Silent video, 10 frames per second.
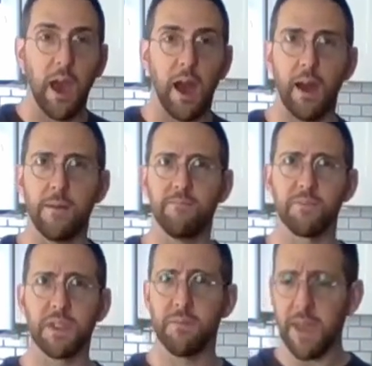
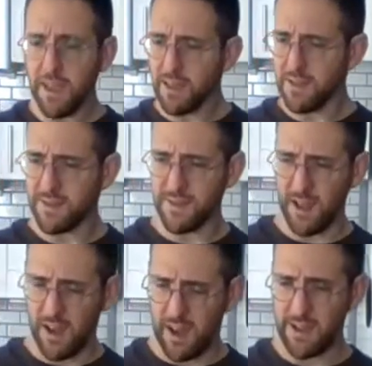To make the
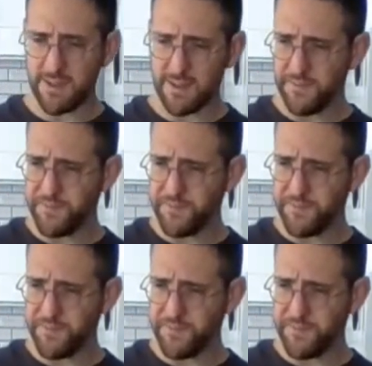sauce,